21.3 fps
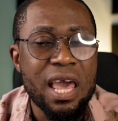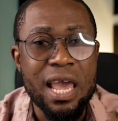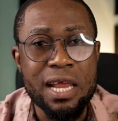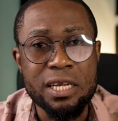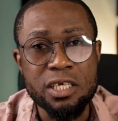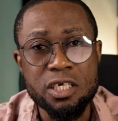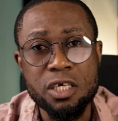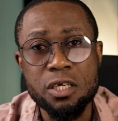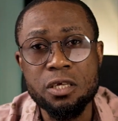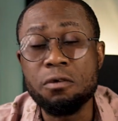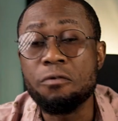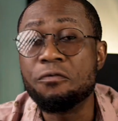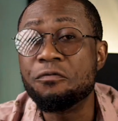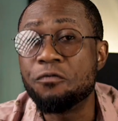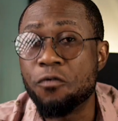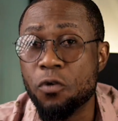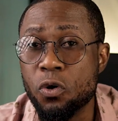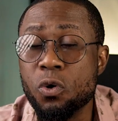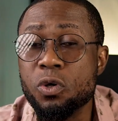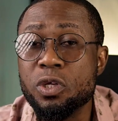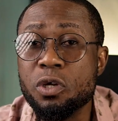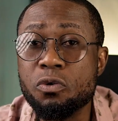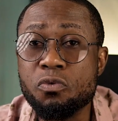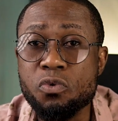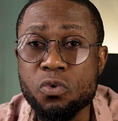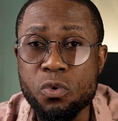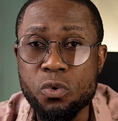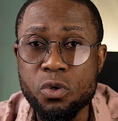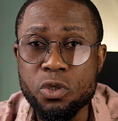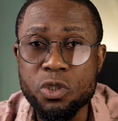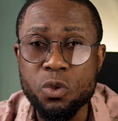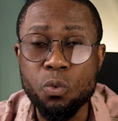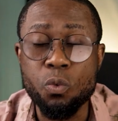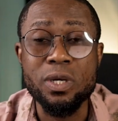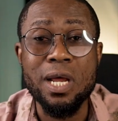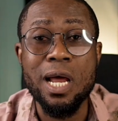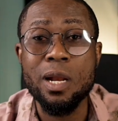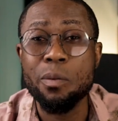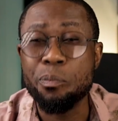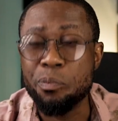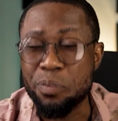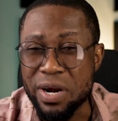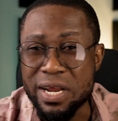and you follow the rules
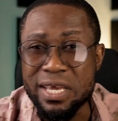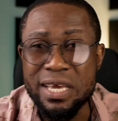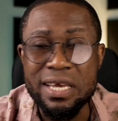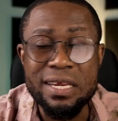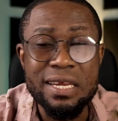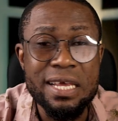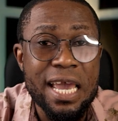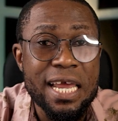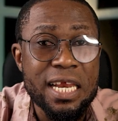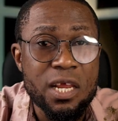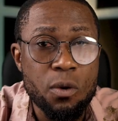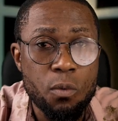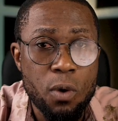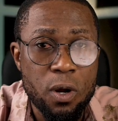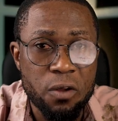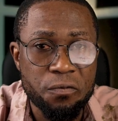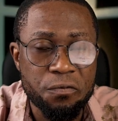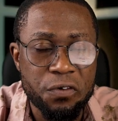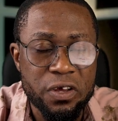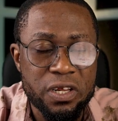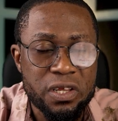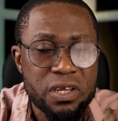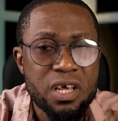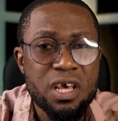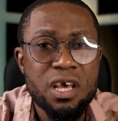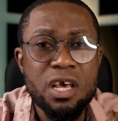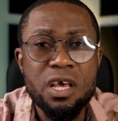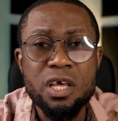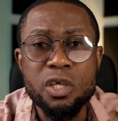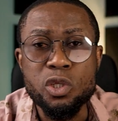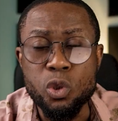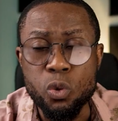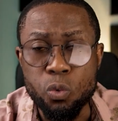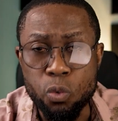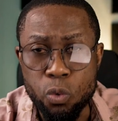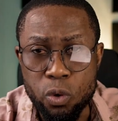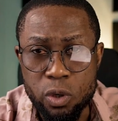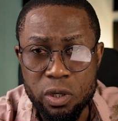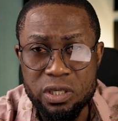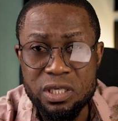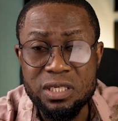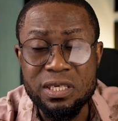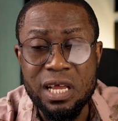without breaking any one of it, you
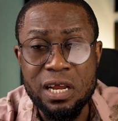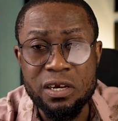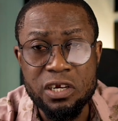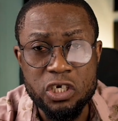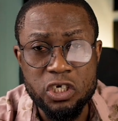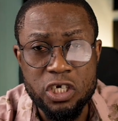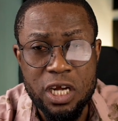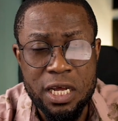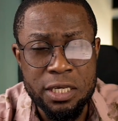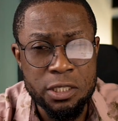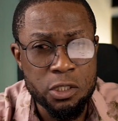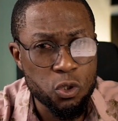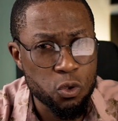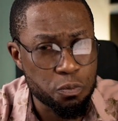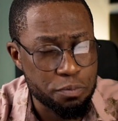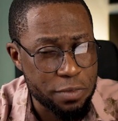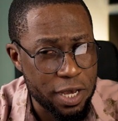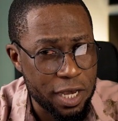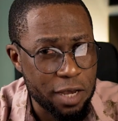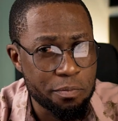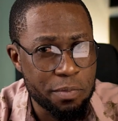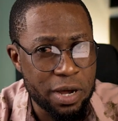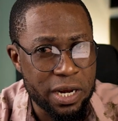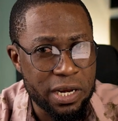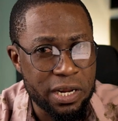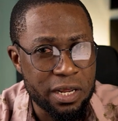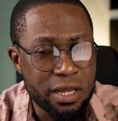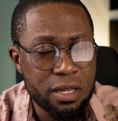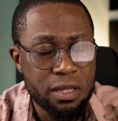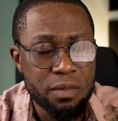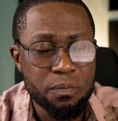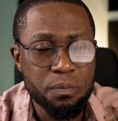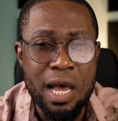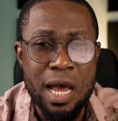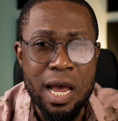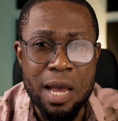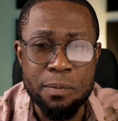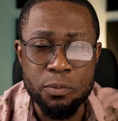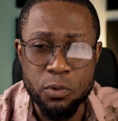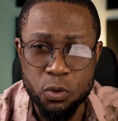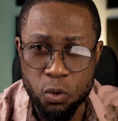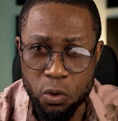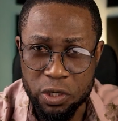will stand a chance to make money.
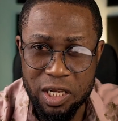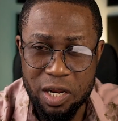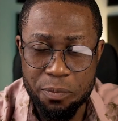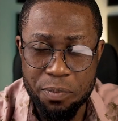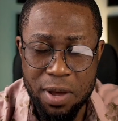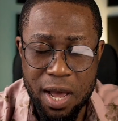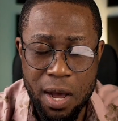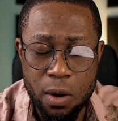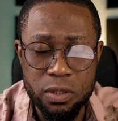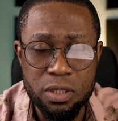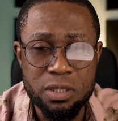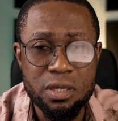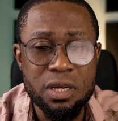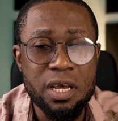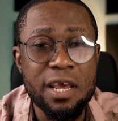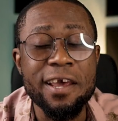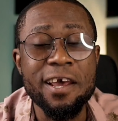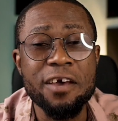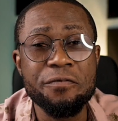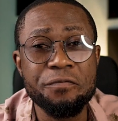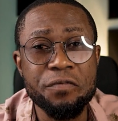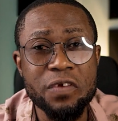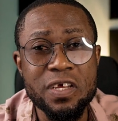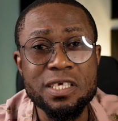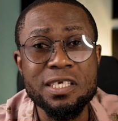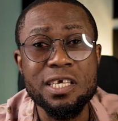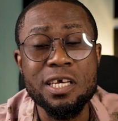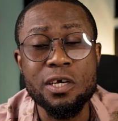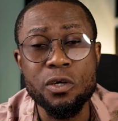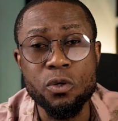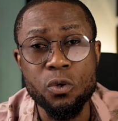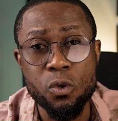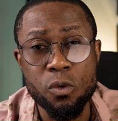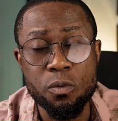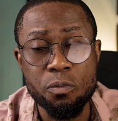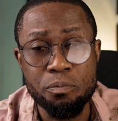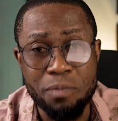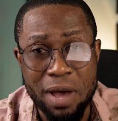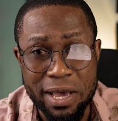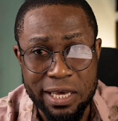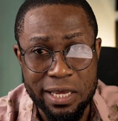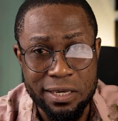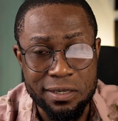I'm talking about every single
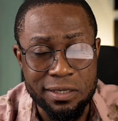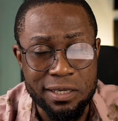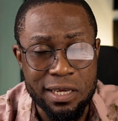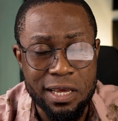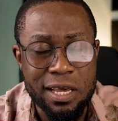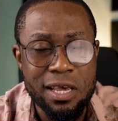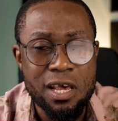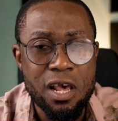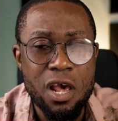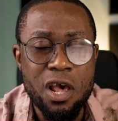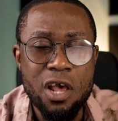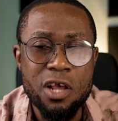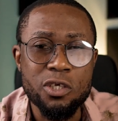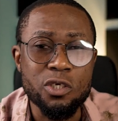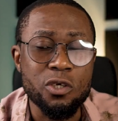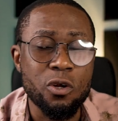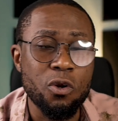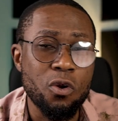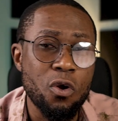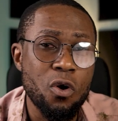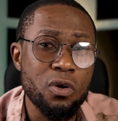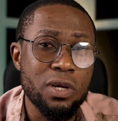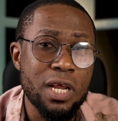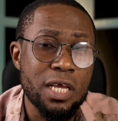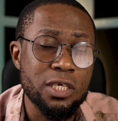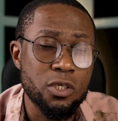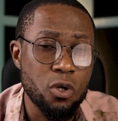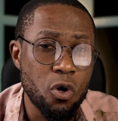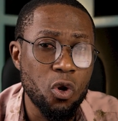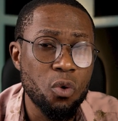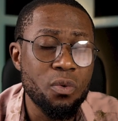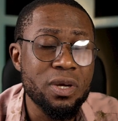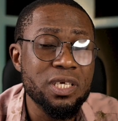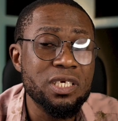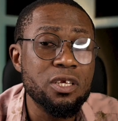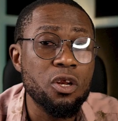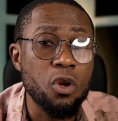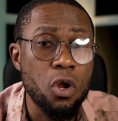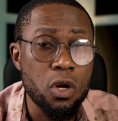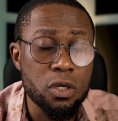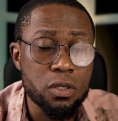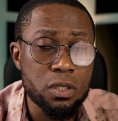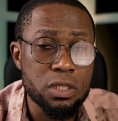market day, so long there's
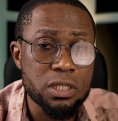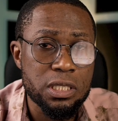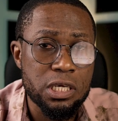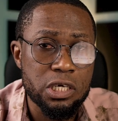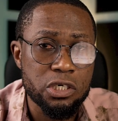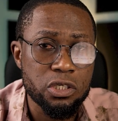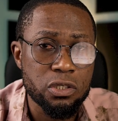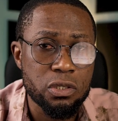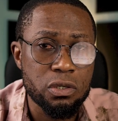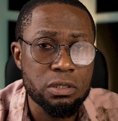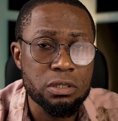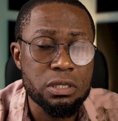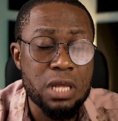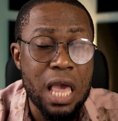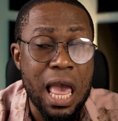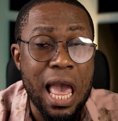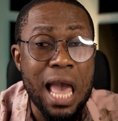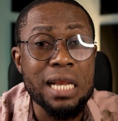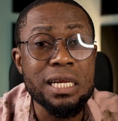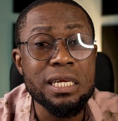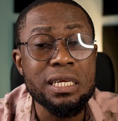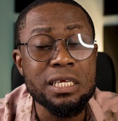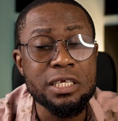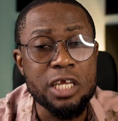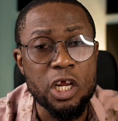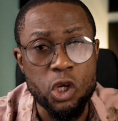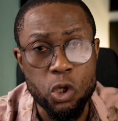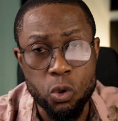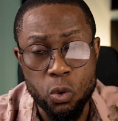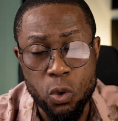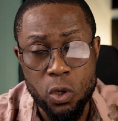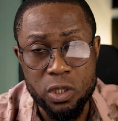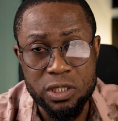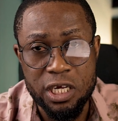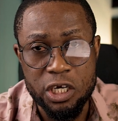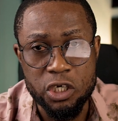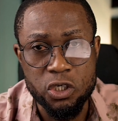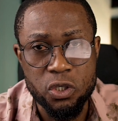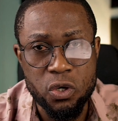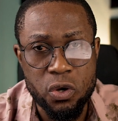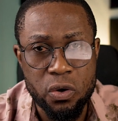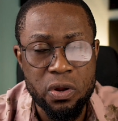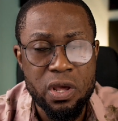always London session and the New York
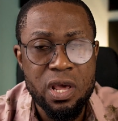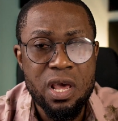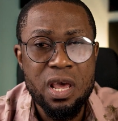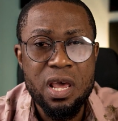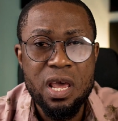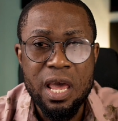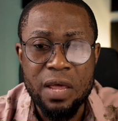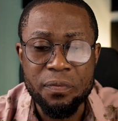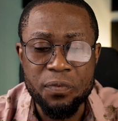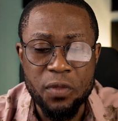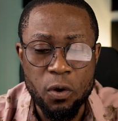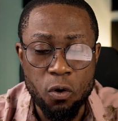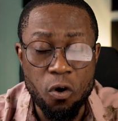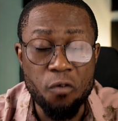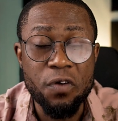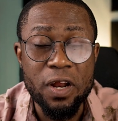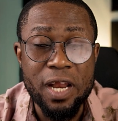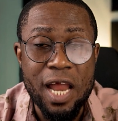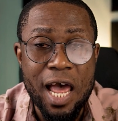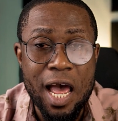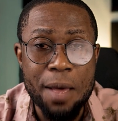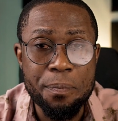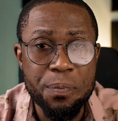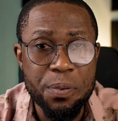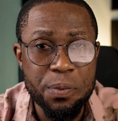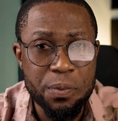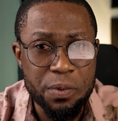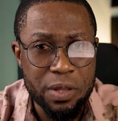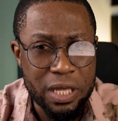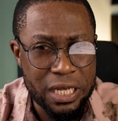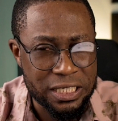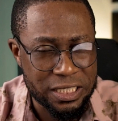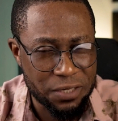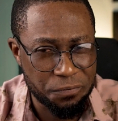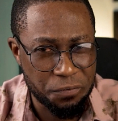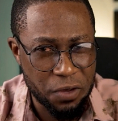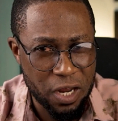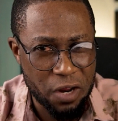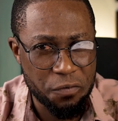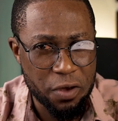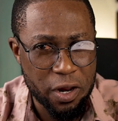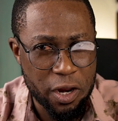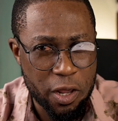session. In the overlap, it's
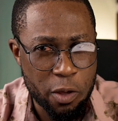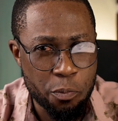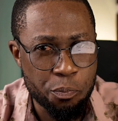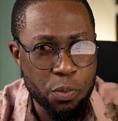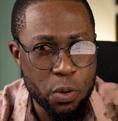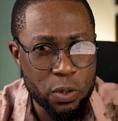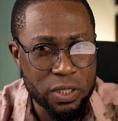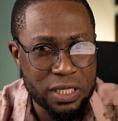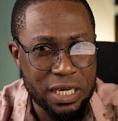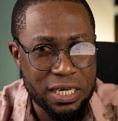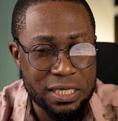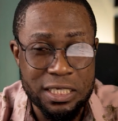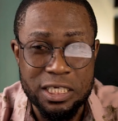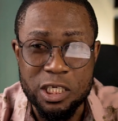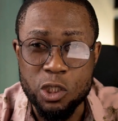very, very important.